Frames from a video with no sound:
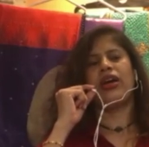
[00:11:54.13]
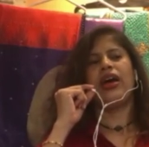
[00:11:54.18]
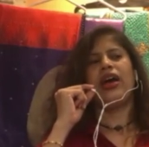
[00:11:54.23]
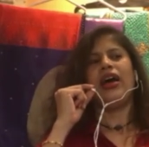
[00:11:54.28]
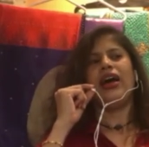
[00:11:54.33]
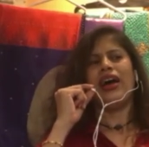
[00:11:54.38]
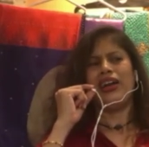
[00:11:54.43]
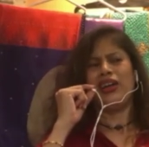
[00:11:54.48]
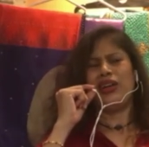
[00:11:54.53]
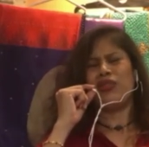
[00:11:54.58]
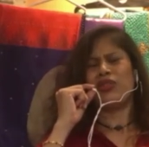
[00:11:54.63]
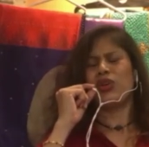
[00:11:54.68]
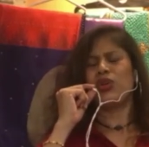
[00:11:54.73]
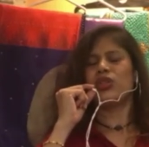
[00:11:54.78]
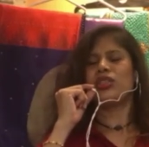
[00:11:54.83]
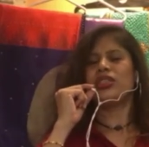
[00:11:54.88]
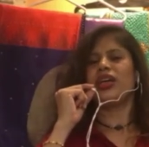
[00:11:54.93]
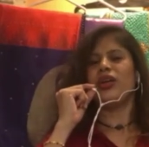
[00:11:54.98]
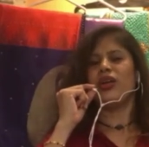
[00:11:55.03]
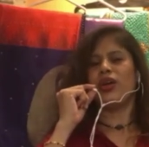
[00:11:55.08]
and of course
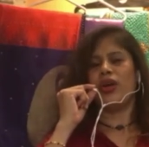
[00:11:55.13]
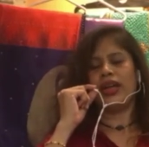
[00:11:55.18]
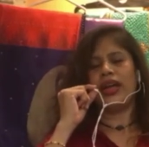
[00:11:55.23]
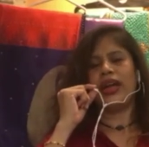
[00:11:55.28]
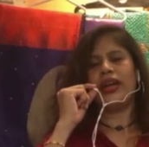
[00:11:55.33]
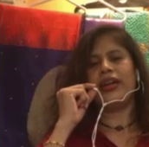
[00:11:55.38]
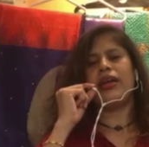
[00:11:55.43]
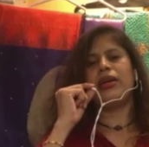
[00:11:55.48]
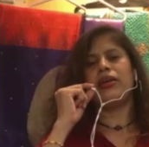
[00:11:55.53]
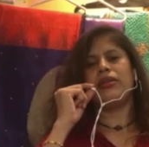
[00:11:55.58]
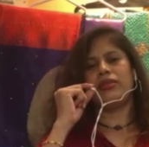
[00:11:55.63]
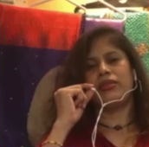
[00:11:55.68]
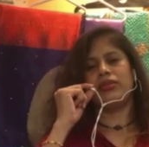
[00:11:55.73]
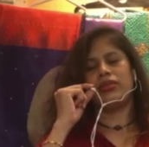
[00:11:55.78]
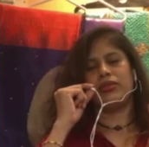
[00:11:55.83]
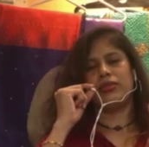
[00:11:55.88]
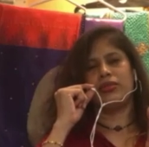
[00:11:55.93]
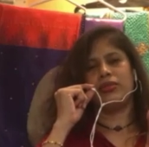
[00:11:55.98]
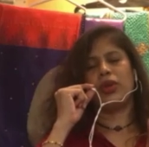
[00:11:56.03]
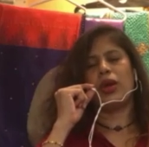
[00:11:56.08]
they're not getting
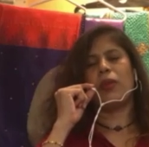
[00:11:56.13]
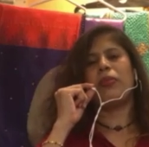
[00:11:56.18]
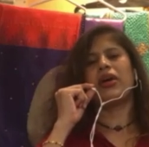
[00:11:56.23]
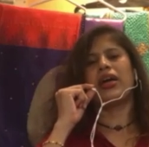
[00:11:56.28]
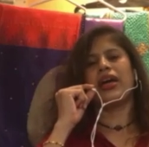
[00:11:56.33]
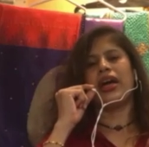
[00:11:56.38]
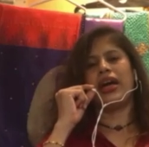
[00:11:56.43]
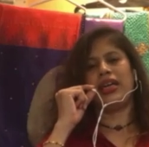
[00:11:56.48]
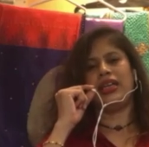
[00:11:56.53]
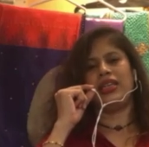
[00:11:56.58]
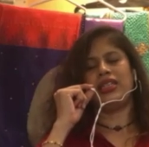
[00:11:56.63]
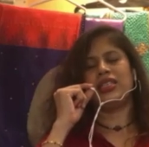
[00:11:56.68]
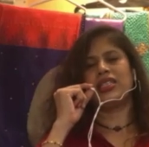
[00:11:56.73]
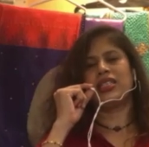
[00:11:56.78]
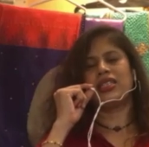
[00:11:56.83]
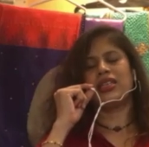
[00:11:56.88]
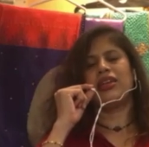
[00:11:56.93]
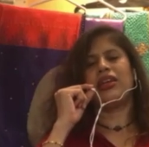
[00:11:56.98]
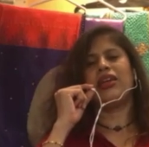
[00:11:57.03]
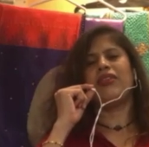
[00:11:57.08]
proper guidance.
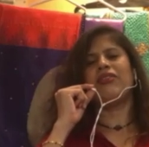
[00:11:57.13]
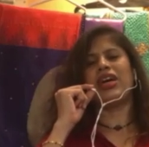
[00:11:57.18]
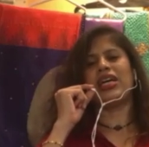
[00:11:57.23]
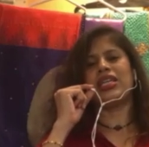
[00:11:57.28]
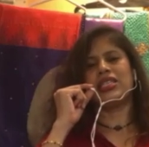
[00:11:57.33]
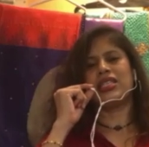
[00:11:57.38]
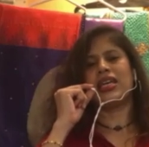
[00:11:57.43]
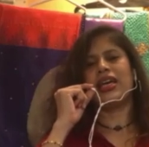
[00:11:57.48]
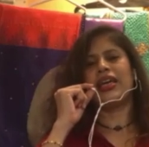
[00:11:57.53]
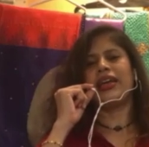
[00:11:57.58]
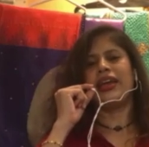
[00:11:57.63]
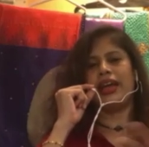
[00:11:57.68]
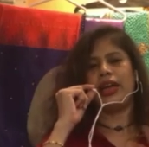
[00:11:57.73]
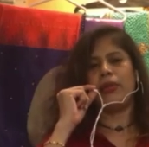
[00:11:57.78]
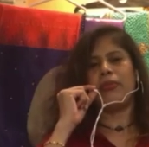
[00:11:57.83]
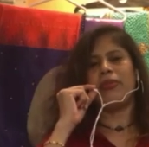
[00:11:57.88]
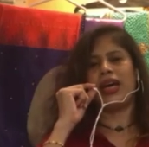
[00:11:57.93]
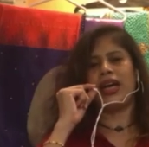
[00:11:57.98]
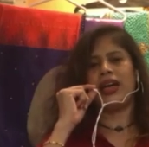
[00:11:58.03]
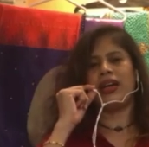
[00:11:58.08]
Once I
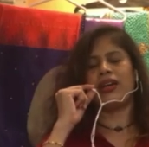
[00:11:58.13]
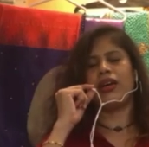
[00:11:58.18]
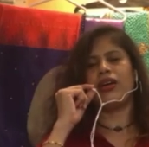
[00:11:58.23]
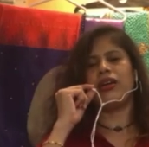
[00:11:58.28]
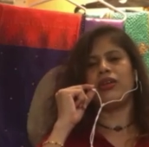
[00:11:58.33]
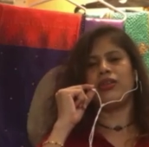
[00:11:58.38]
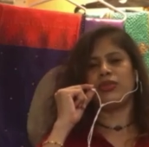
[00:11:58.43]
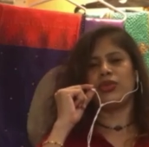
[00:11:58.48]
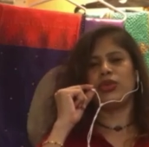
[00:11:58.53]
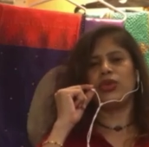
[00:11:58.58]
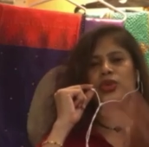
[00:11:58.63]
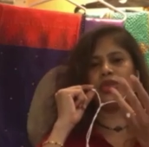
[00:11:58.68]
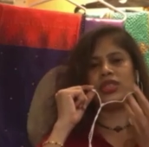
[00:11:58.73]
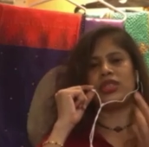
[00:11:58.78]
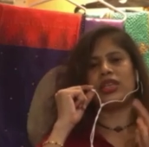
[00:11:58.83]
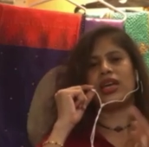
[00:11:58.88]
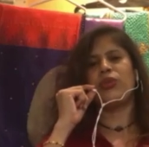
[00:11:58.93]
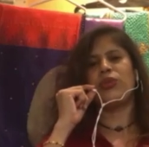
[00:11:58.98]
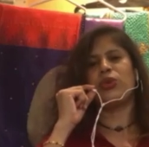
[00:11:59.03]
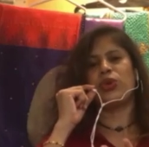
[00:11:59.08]
get back, of course
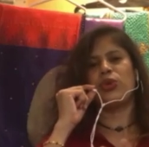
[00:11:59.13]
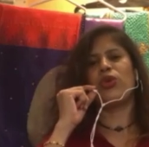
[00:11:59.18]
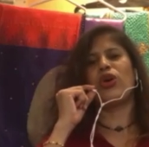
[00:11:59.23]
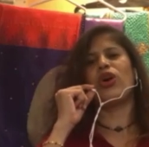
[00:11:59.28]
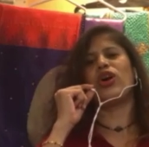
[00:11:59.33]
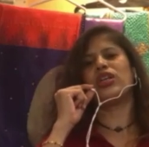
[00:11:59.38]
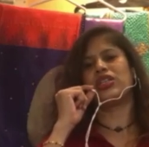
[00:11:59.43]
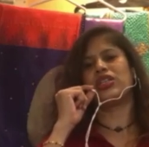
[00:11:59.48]
I would want